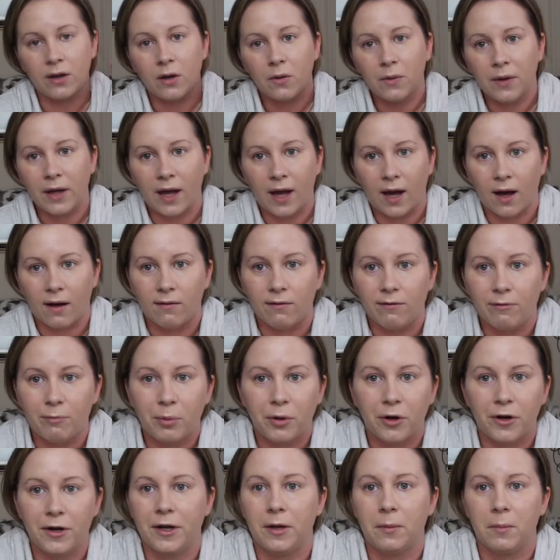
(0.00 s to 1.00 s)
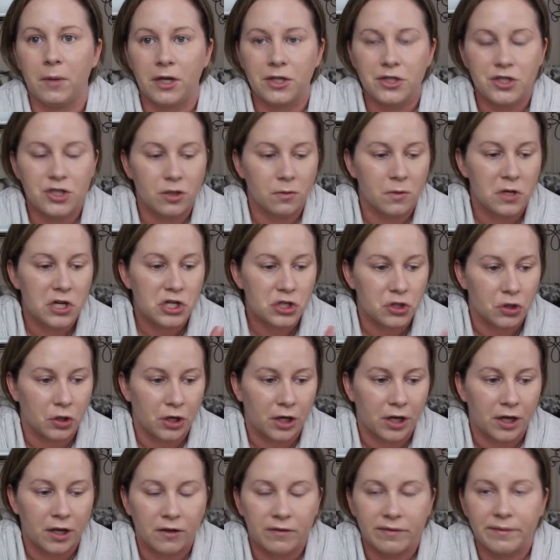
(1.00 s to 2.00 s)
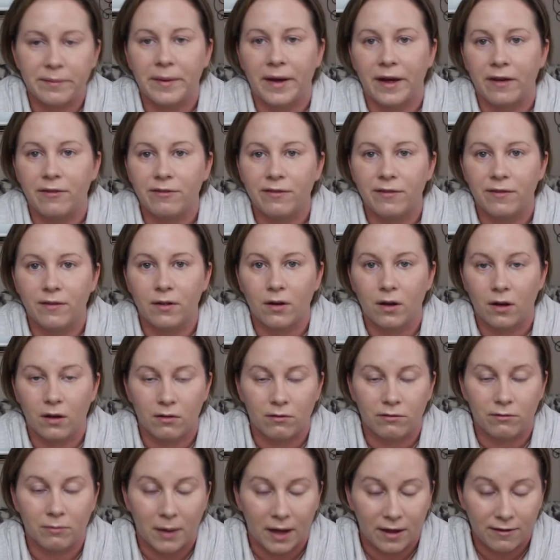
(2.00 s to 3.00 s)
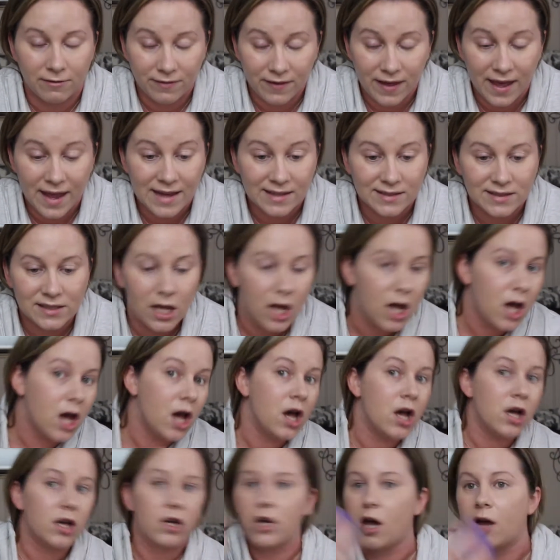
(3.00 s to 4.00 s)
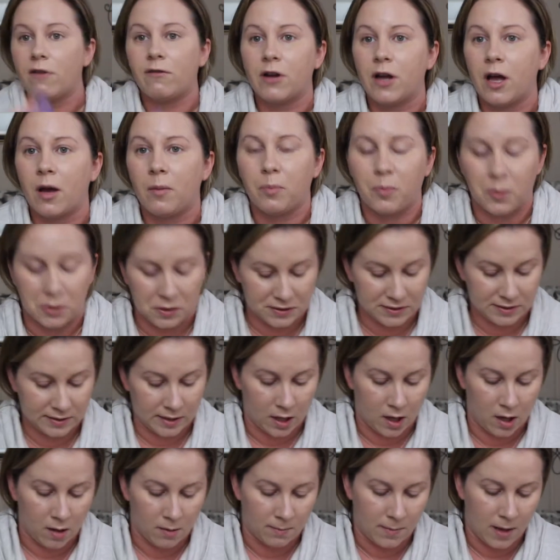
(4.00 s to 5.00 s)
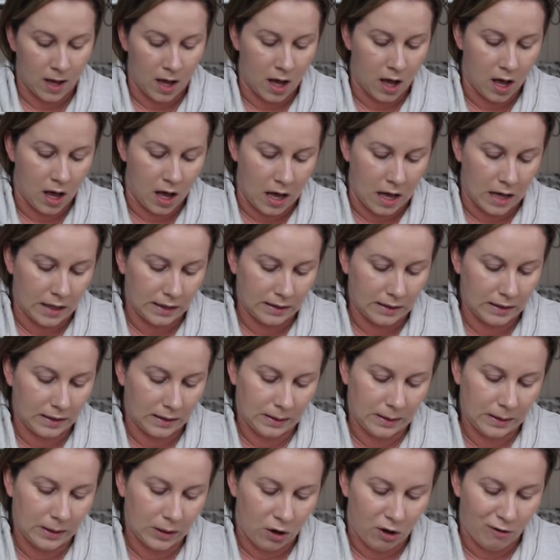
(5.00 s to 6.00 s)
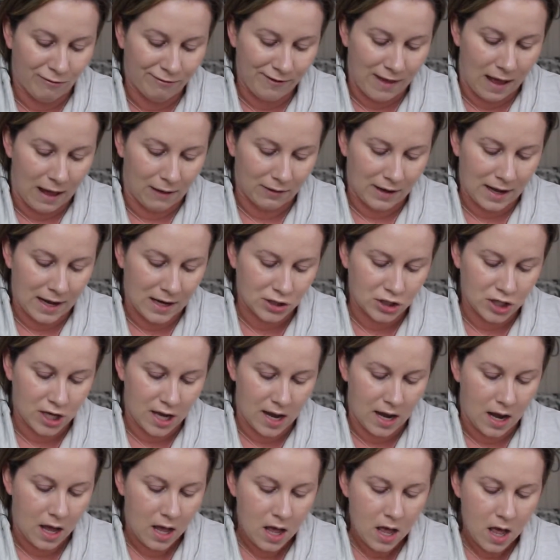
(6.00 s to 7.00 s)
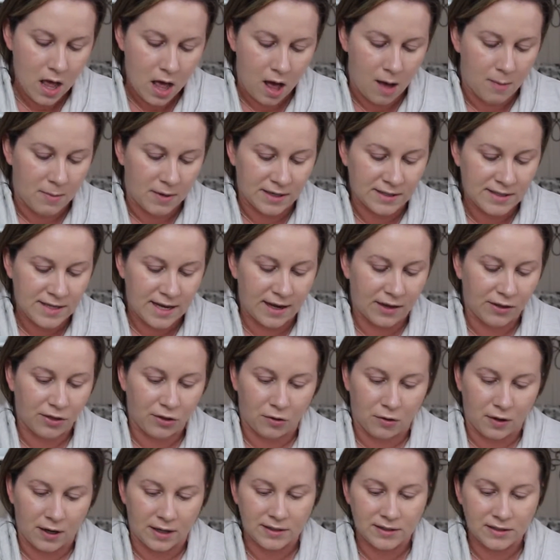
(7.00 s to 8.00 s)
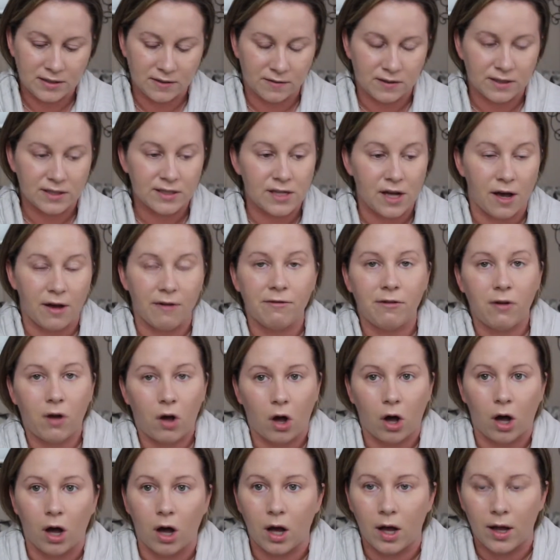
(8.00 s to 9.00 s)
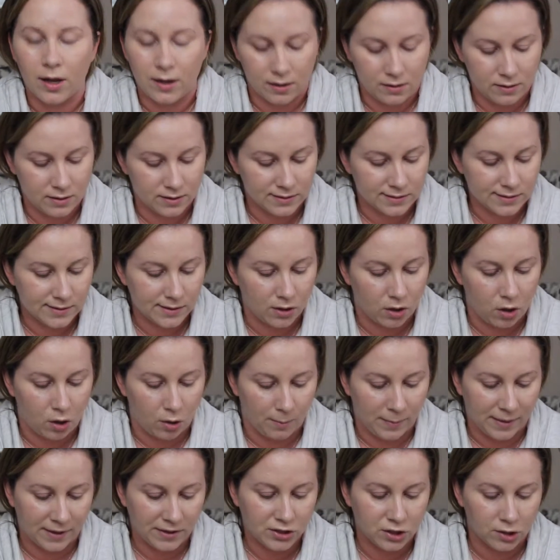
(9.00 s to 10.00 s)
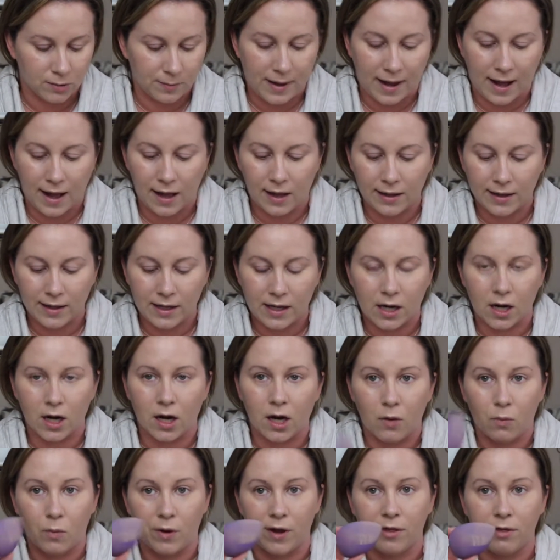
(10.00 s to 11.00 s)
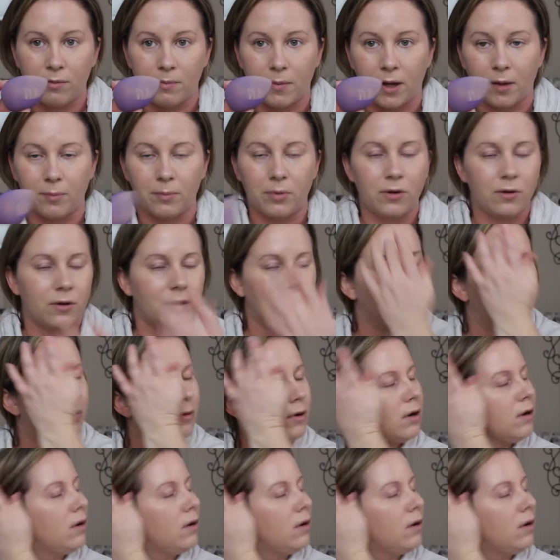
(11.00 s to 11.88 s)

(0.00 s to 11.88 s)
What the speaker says: that we have pretty much the majority of my face covered up with some good old foundation. I'm going to take the rest of the stuff on this little mixer palette here with my beauty